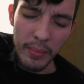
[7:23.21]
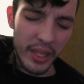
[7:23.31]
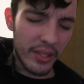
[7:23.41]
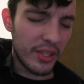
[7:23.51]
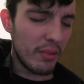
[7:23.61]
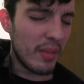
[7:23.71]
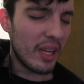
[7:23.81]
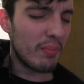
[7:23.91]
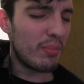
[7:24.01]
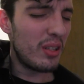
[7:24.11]
Because you
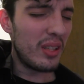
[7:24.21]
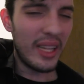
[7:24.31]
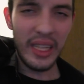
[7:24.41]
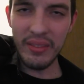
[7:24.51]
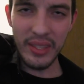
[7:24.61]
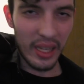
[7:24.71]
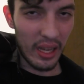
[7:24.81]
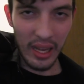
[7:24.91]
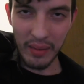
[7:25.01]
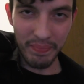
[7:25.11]
make plenty of
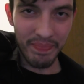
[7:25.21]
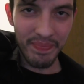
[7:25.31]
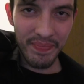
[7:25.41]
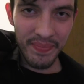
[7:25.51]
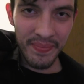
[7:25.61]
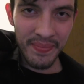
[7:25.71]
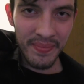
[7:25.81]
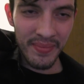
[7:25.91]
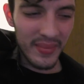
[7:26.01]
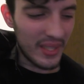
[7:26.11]
time
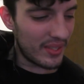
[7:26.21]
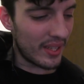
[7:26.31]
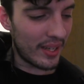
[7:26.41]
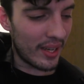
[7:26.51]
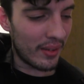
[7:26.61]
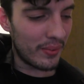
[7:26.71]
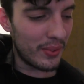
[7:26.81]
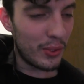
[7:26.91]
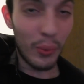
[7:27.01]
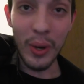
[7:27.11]
to send
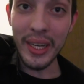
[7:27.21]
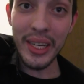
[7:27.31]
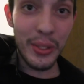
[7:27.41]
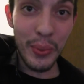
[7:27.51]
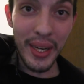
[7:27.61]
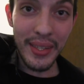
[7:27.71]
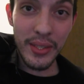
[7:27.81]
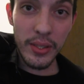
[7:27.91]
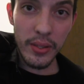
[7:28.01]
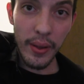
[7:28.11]
out 20
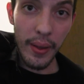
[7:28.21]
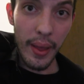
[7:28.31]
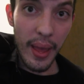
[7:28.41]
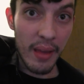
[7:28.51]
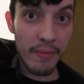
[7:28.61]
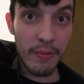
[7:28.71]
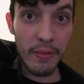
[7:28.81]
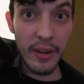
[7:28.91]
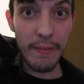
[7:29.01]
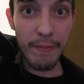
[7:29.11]
tweets
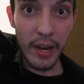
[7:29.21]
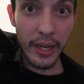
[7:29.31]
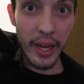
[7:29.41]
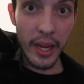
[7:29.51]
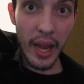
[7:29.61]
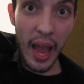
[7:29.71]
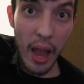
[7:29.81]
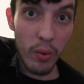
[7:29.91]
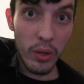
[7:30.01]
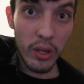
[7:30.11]
every fucking
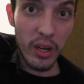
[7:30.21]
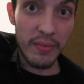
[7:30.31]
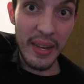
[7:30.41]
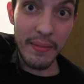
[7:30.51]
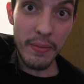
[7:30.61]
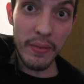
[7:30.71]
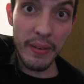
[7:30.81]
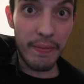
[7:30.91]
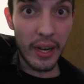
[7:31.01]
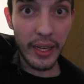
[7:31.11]
hour of
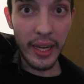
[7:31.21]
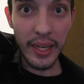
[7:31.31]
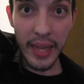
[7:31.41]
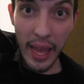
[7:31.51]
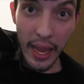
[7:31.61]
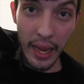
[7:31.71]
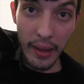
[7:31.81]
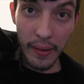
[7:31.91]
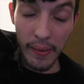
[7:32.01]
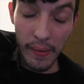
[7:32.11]
every fucking
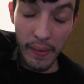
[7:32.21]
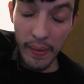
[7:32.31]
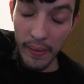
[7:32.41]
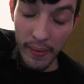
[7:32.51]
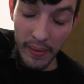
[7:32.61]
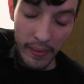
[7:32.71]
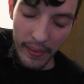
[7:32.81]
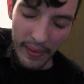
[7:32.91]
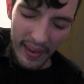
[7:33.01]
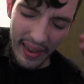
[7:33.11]
day.
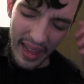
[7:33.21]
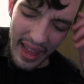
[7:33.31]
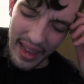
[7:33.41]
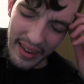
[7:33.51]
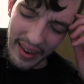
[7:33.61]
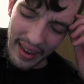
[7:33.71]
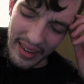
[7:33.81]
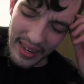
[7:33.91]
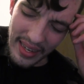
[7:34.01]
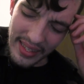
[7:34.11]

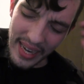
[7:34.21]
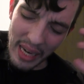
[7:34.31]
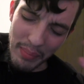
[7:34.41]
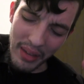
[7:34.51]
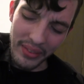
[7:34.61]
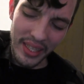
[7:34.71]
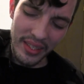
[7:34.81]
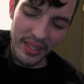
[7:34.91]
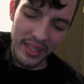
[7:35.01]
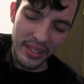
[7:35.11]
And type out
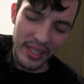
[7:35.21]
these